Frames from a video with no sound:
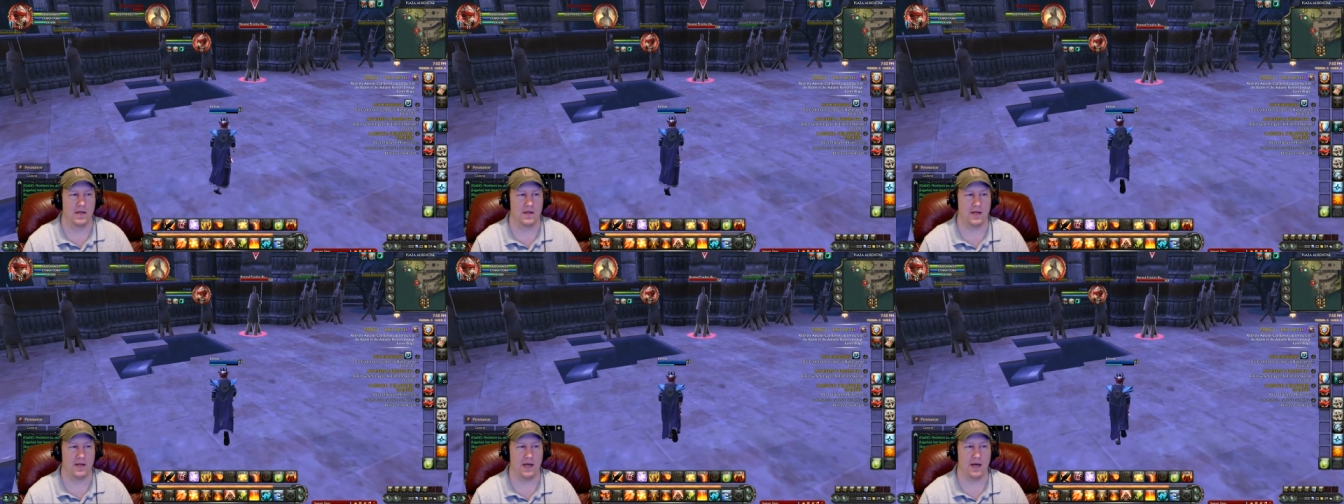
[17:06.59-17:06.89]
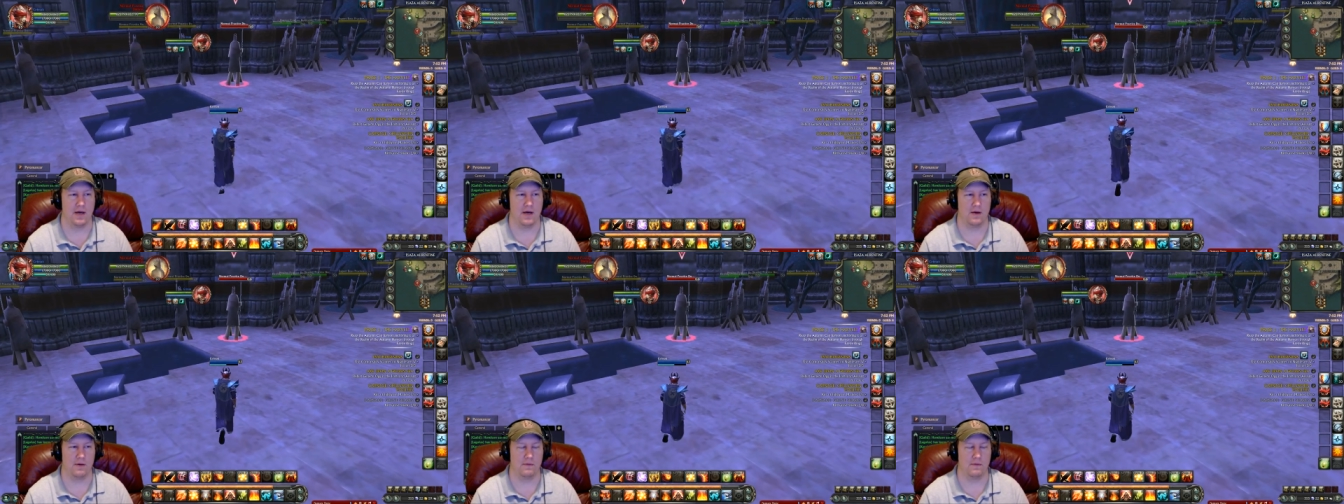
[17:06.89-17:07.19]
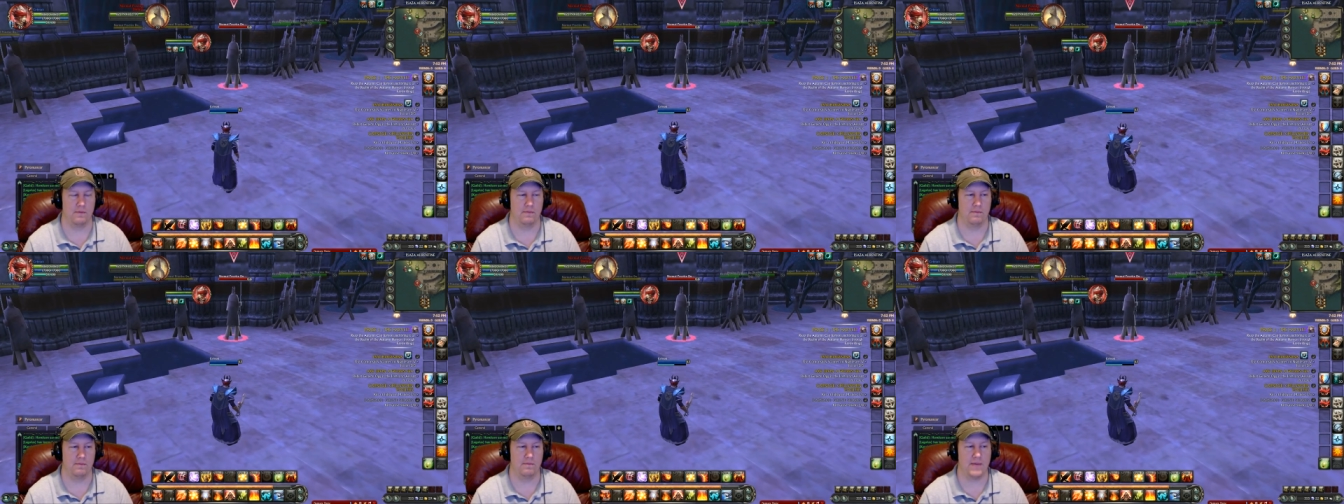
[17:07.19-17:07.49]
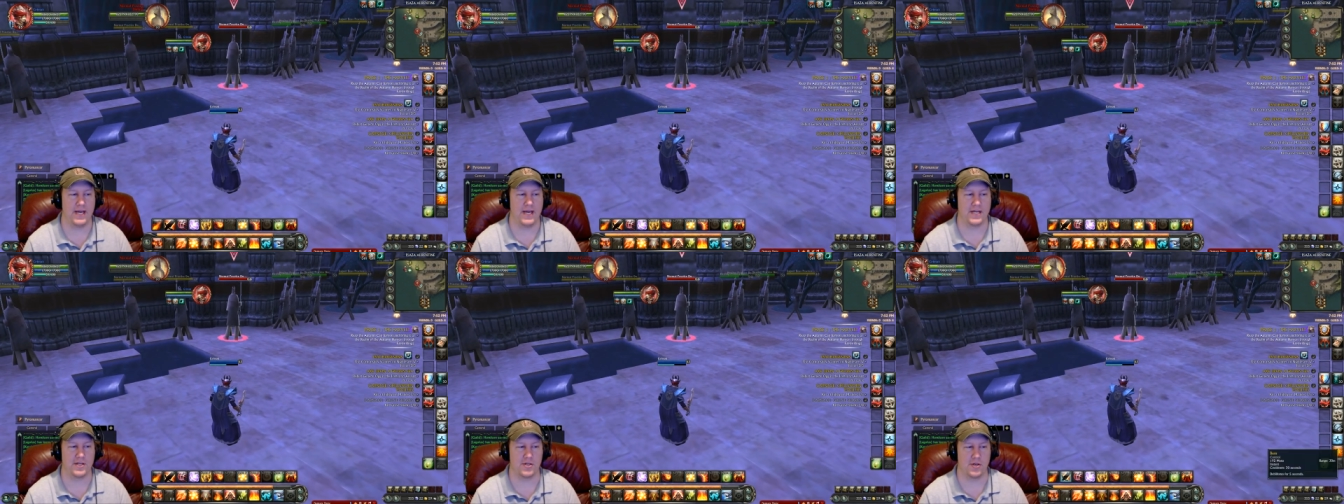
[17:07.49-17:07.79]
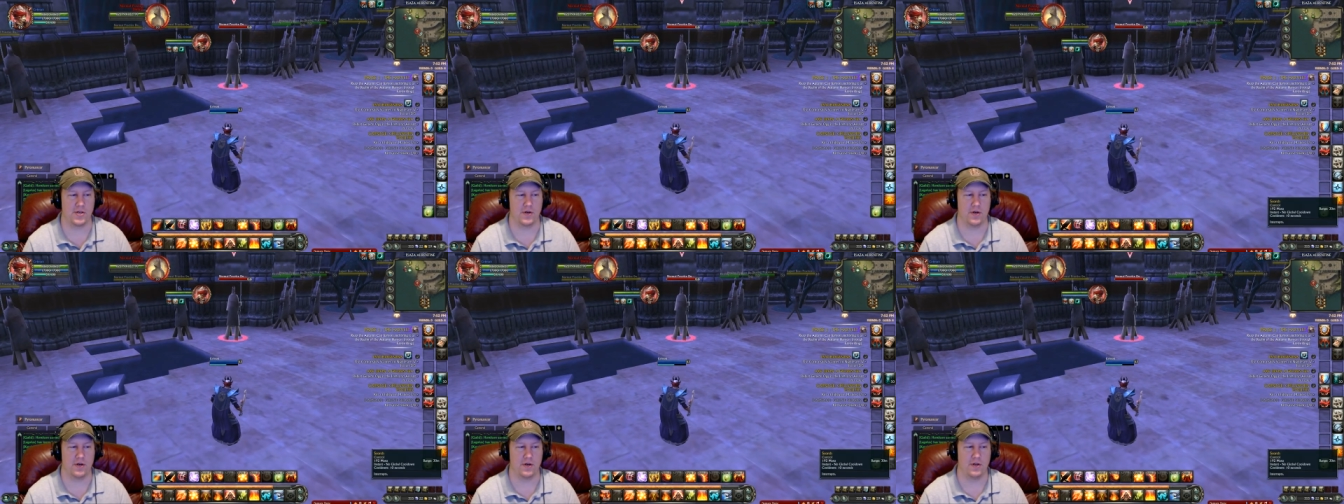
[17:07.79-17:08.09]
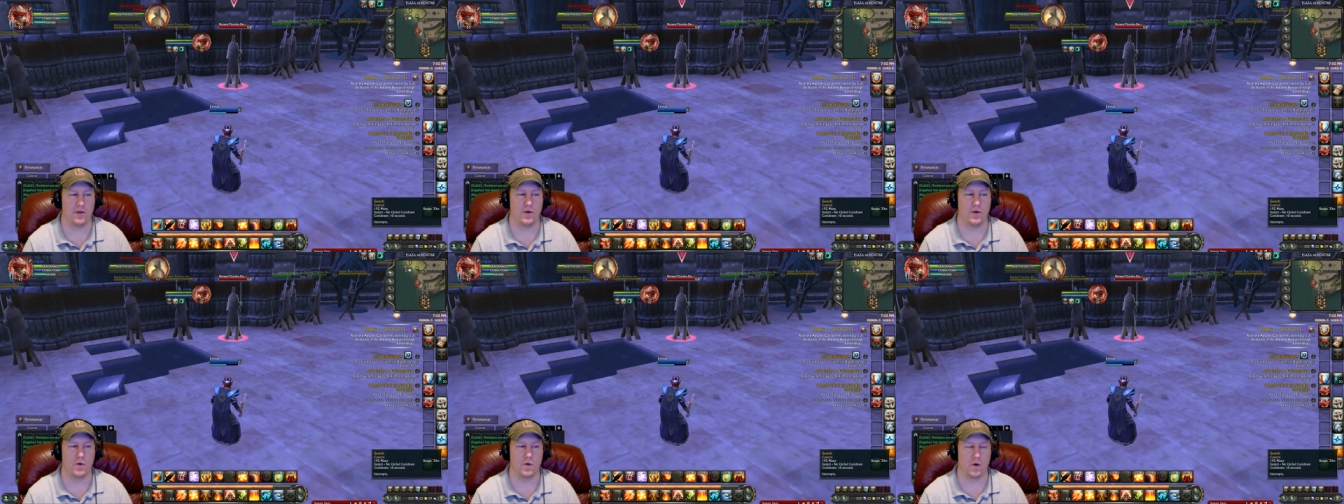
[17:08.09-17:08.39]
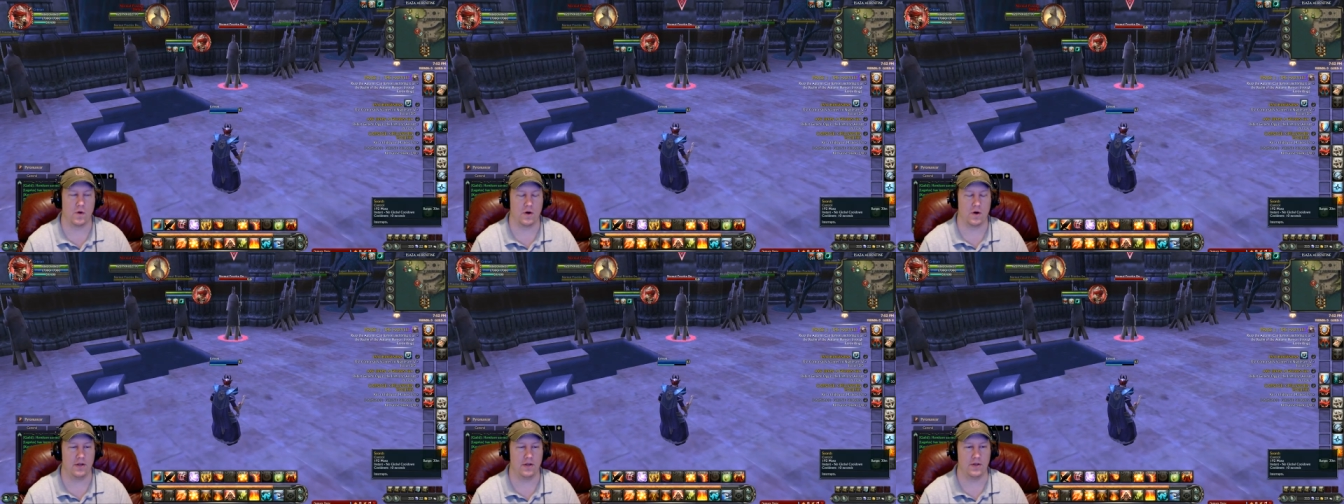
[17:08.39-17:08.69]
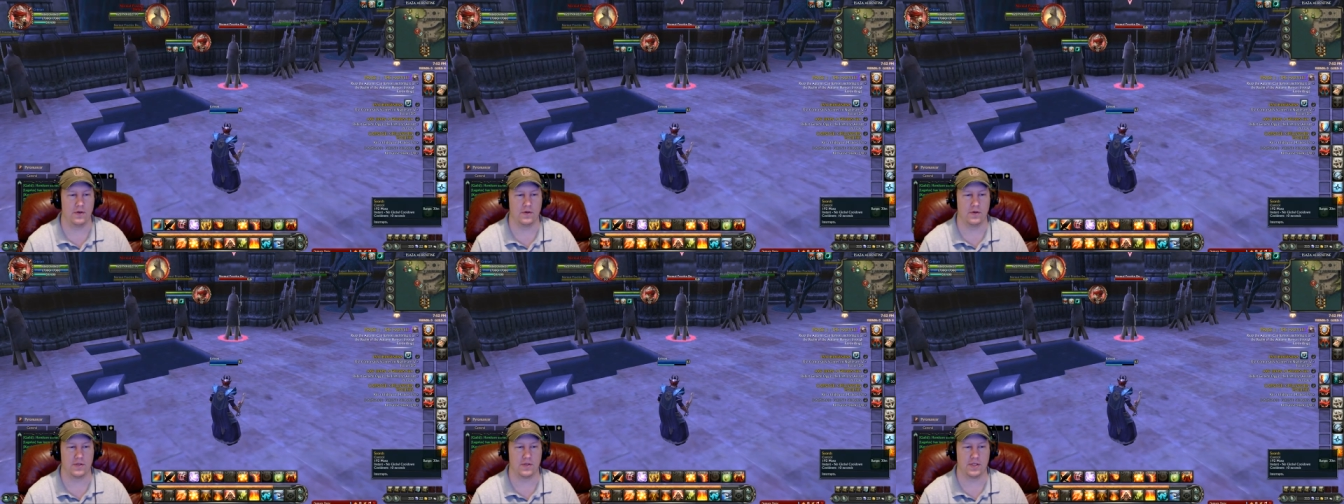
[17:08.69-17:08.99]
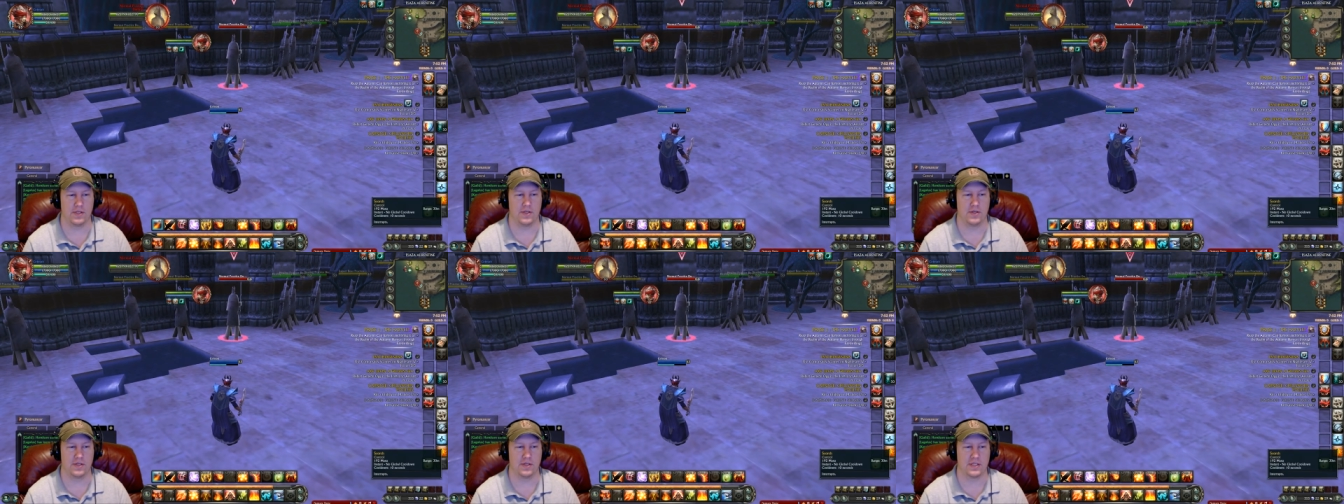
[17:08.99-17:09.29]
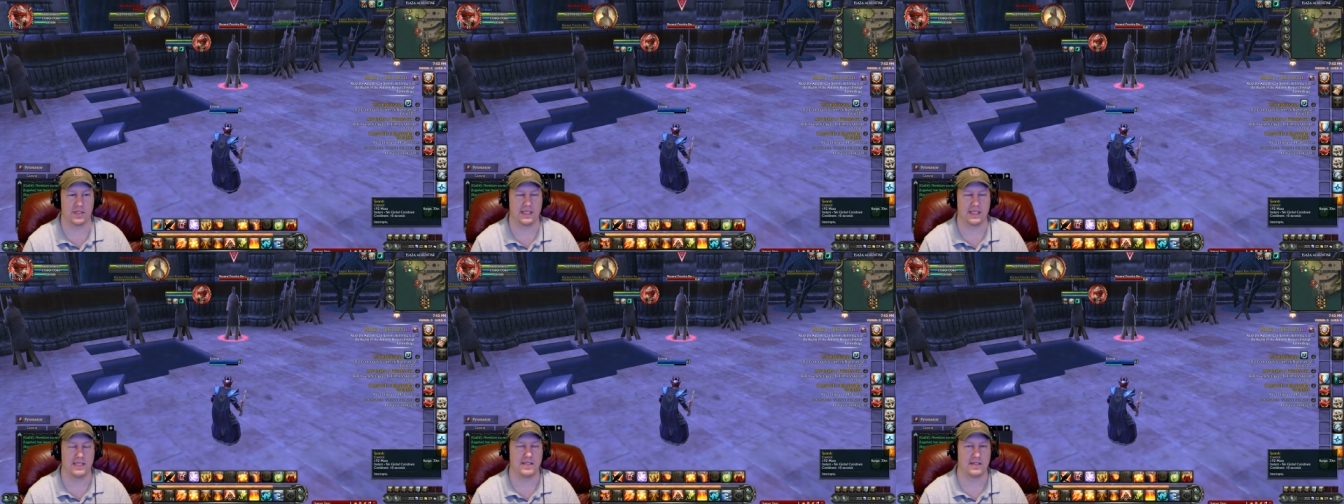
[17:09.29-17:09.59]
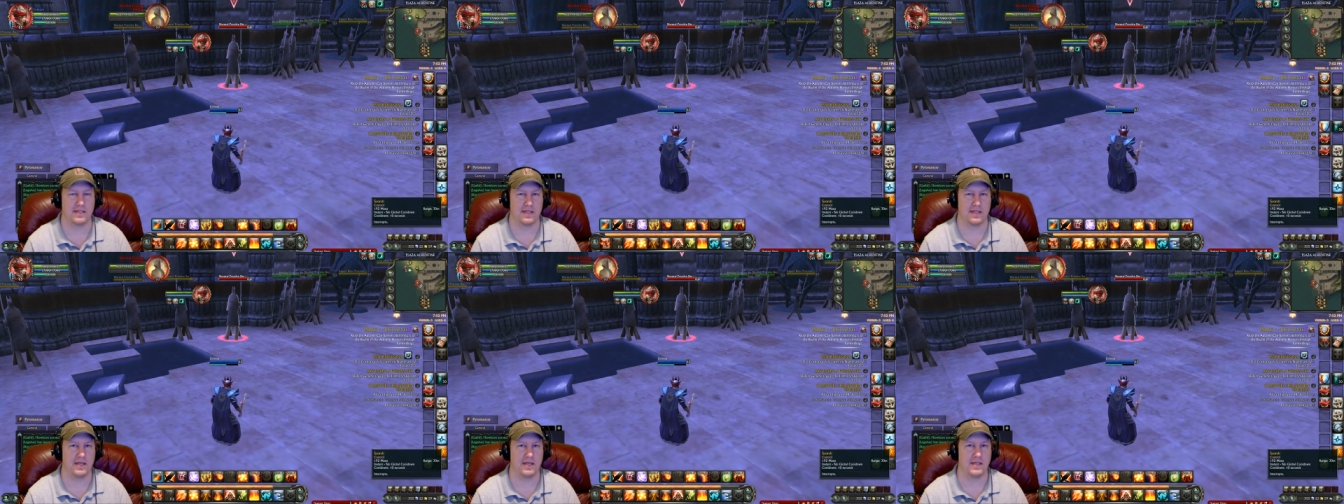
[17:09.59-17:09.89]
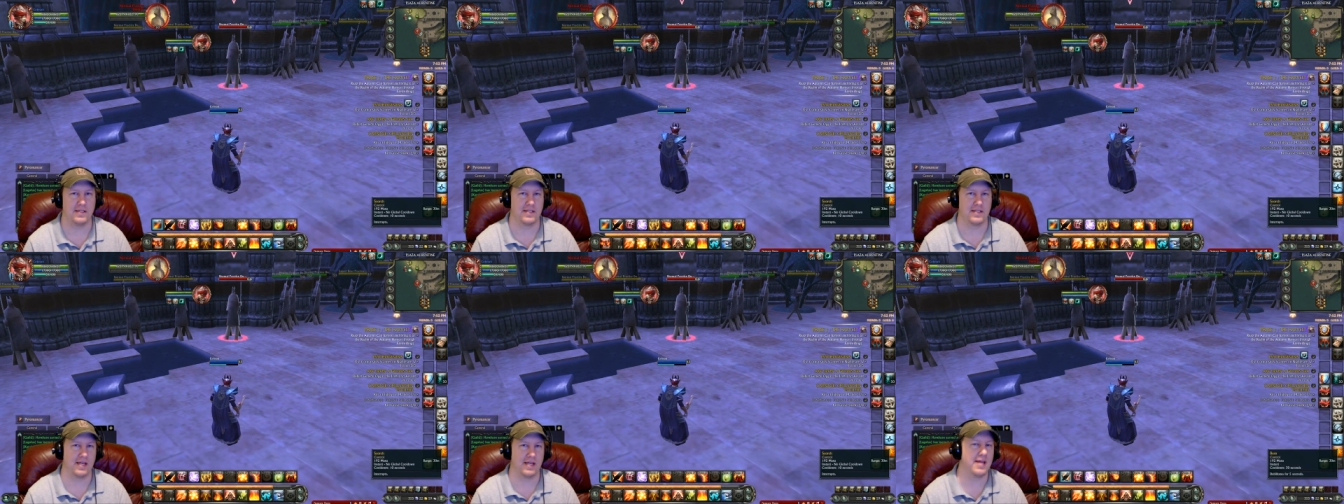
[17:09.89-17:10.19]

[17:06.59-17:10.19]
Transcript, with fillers: Now, make sure you are using your CCs